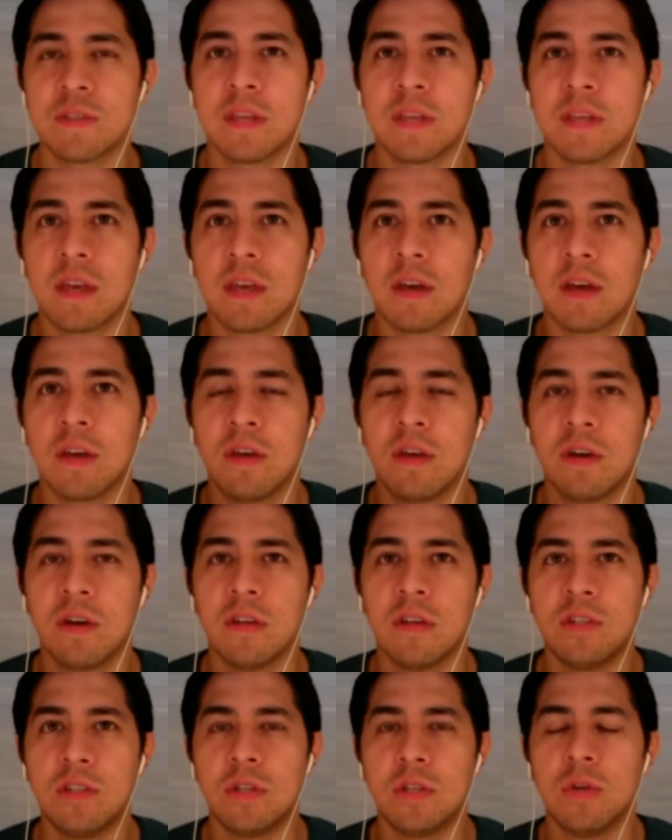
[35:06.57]
like a
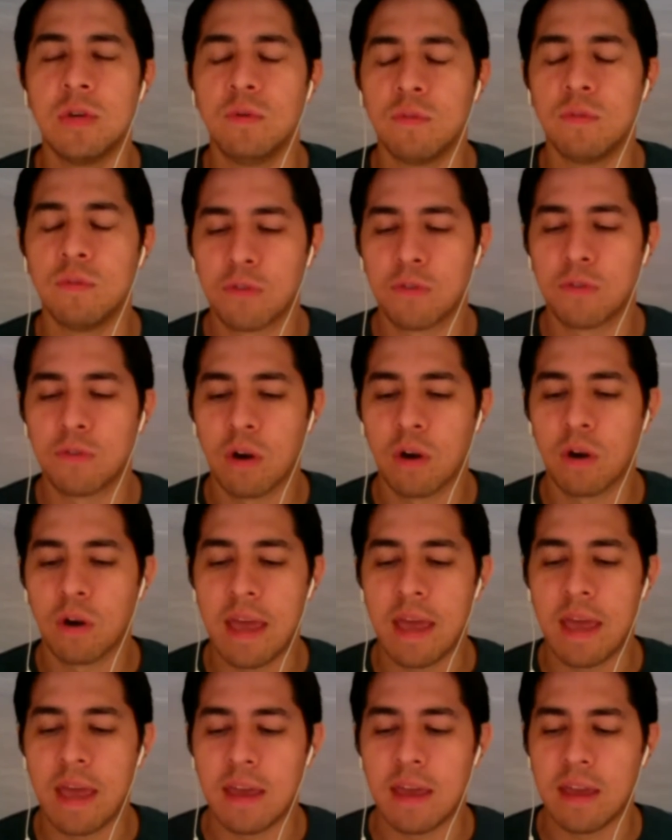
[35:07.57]
good tune for
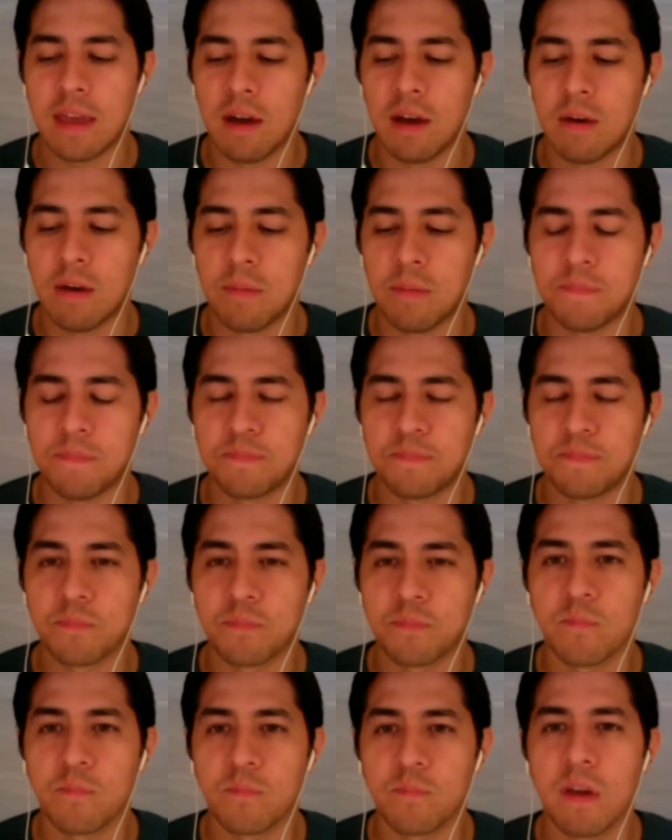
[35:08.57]

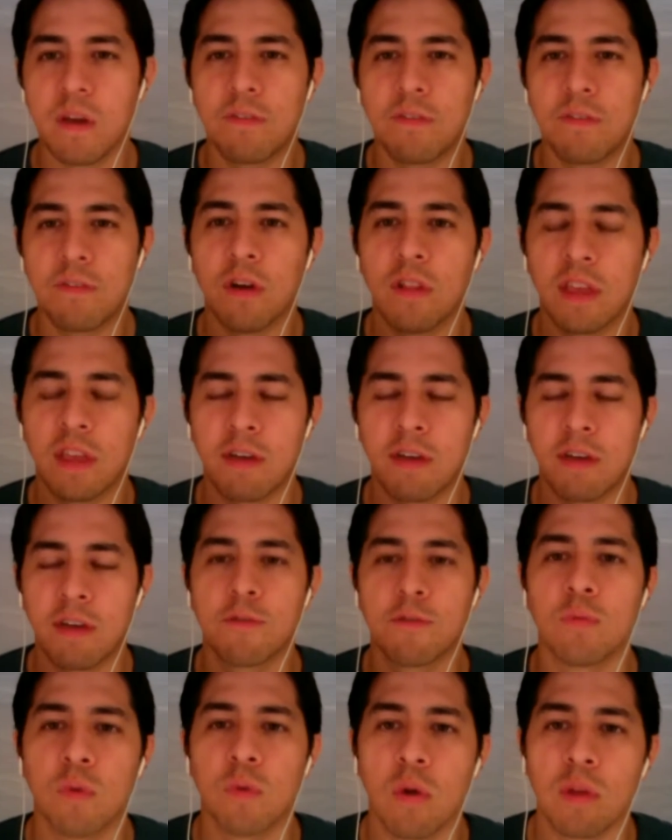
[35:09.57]
like a
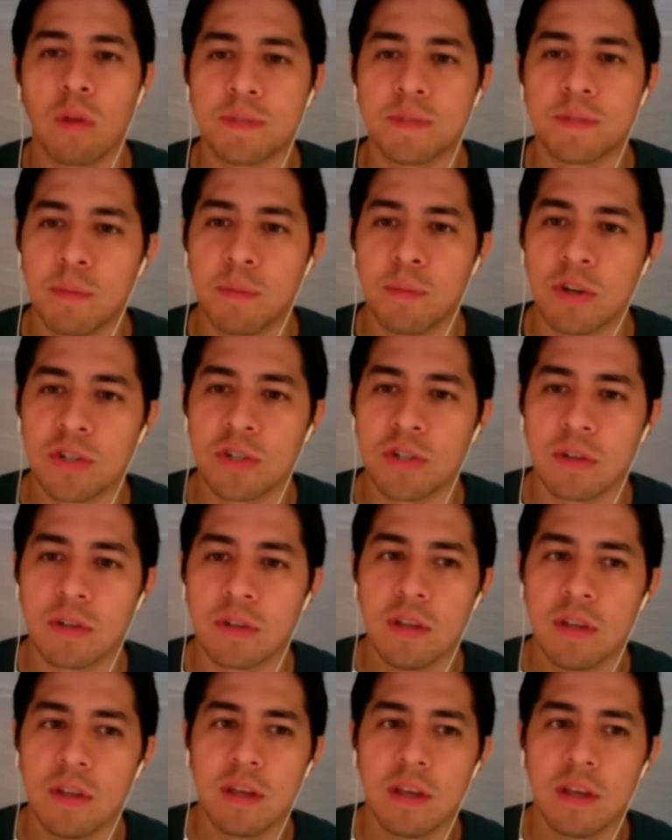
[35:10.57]
Fruit Roll-Ups commercial.